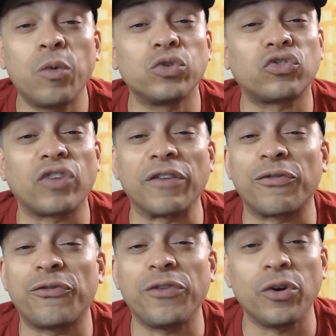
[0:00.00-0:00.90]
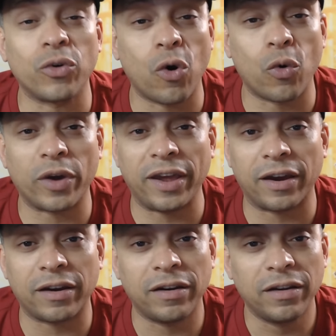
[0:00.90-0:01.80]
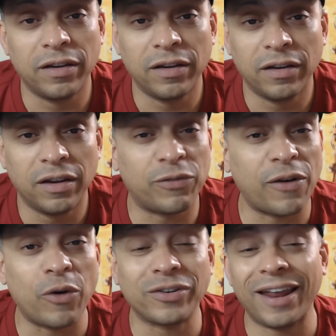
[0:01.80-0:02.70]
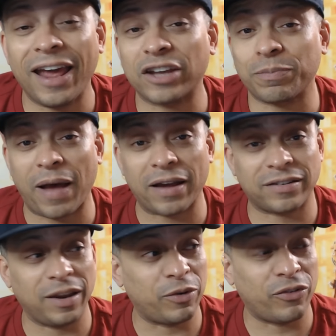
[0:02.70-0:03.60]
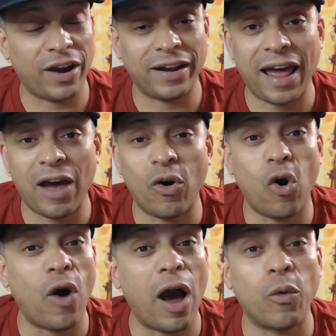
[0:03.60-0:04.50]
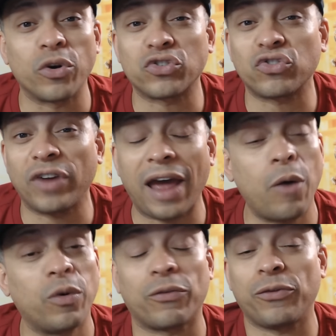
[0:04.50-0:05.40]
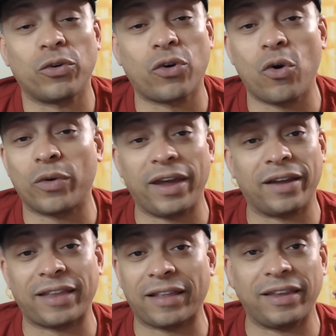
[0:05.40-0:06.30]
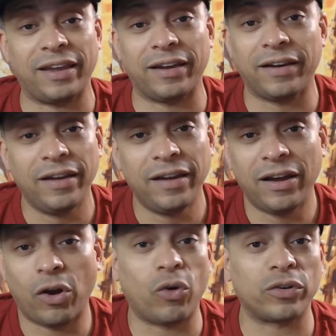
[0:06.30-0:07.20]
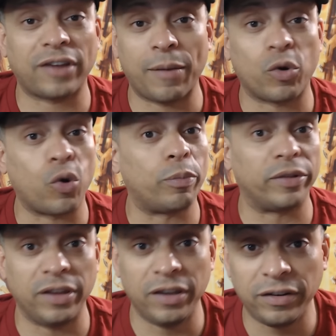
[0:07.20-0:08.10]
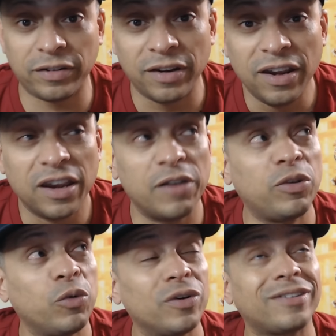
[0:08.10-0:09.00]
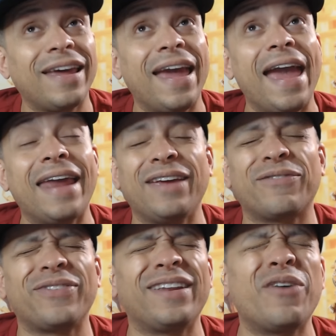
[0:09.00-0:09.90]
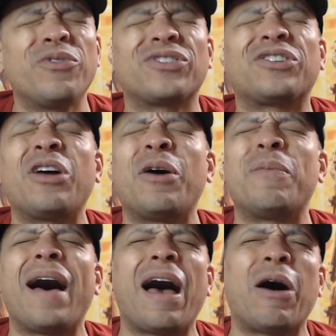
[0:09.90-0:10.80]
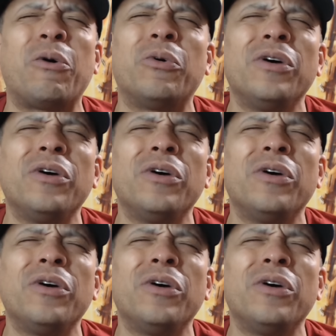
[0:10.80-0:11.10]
straight field goal kick. If I was an Xbox gamer right now, I would have field goal kicked that thing a long time ago. But this, if there was somehow,